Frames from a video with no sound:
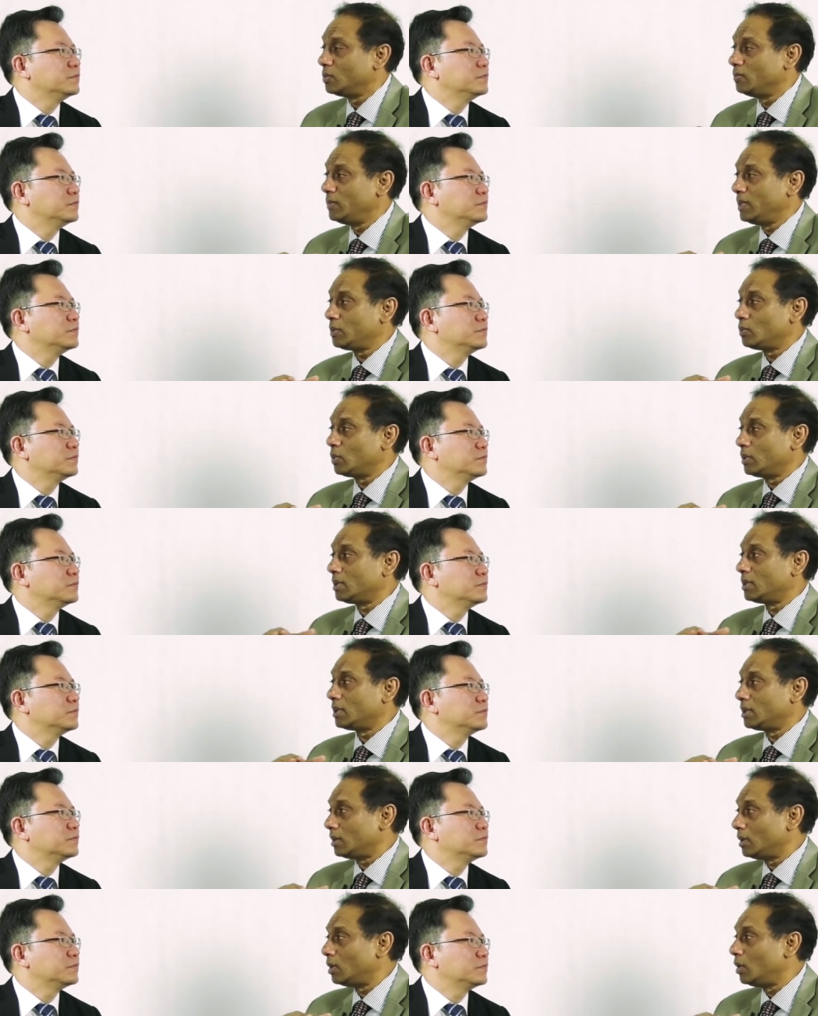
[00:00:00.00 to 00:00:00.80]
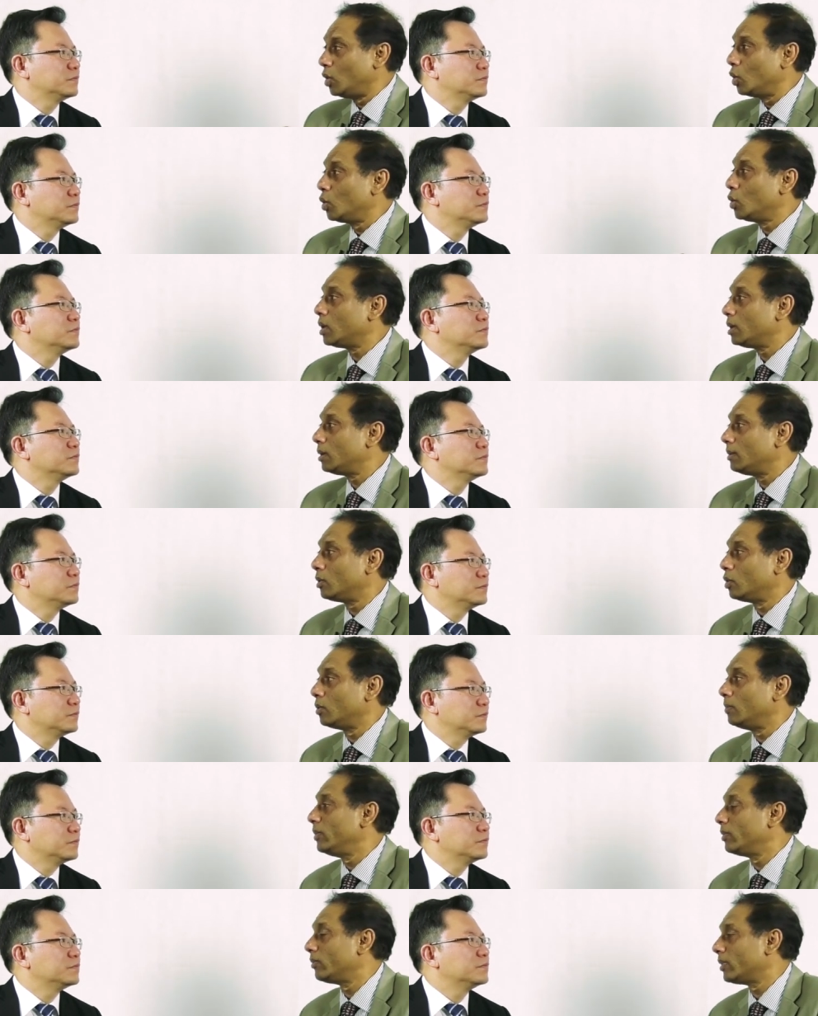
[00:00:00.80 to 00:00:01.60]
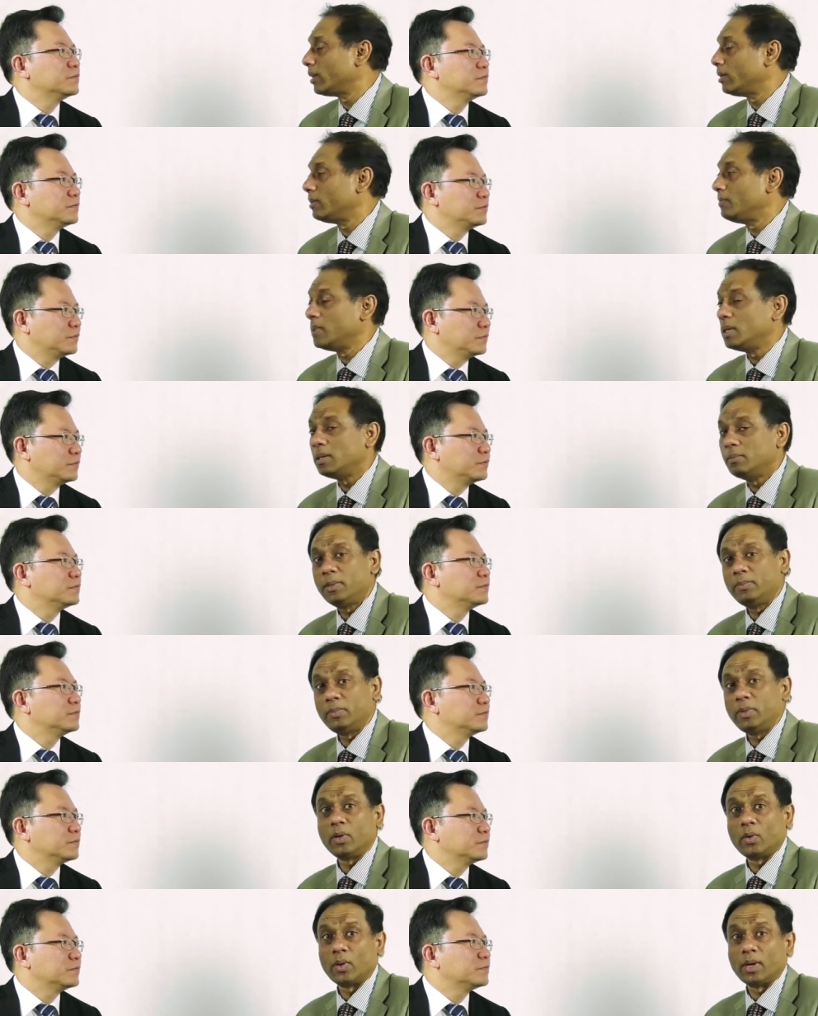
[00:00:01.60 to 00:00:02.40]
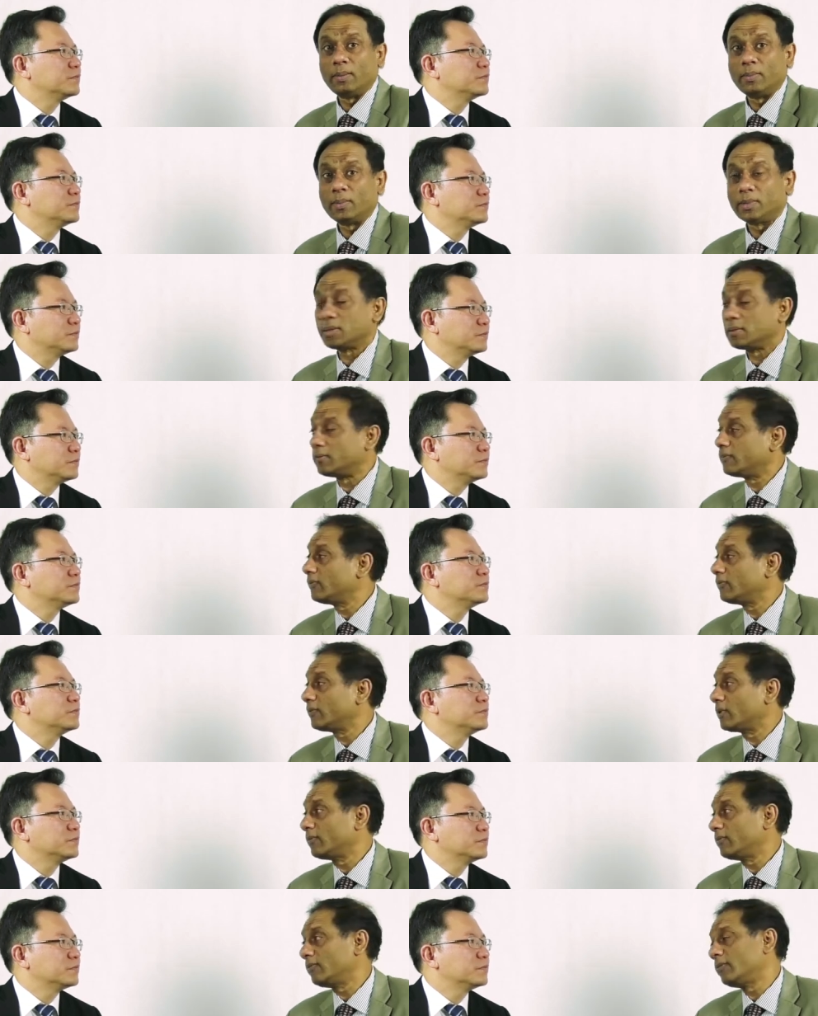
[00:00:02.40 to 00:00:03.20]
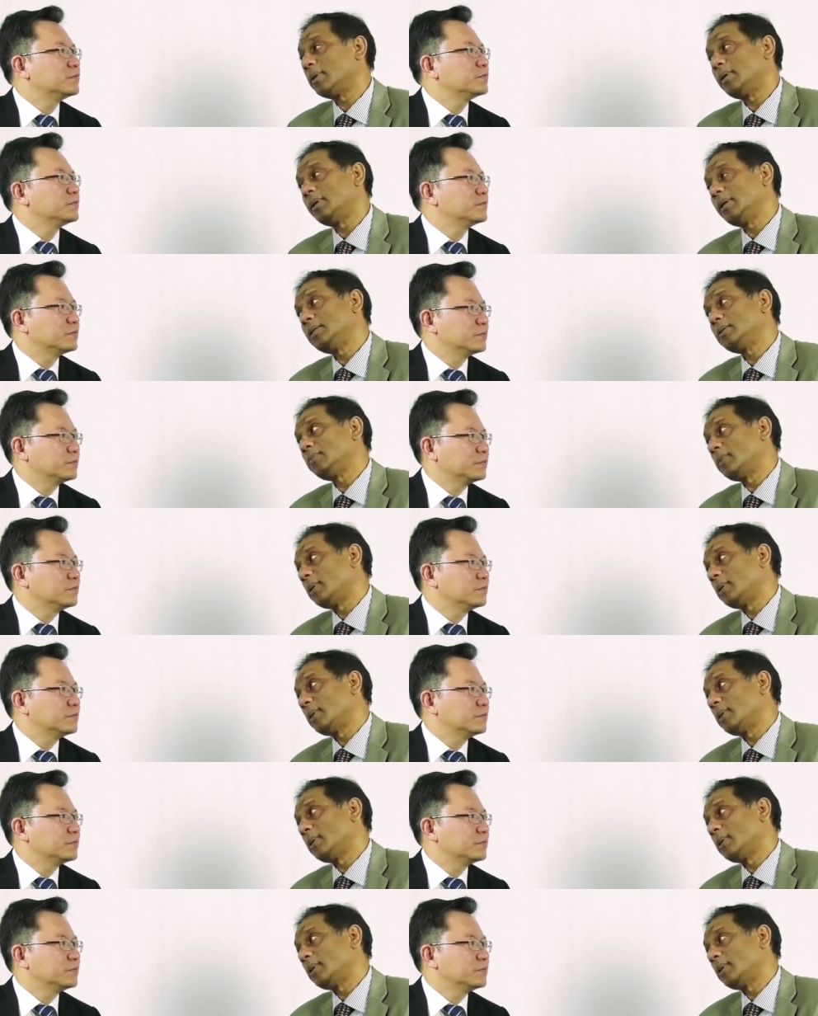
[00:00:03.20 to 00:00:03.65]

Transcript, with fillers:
Speaker 1: to meet with the lower or rather minimum requirements of, of uh,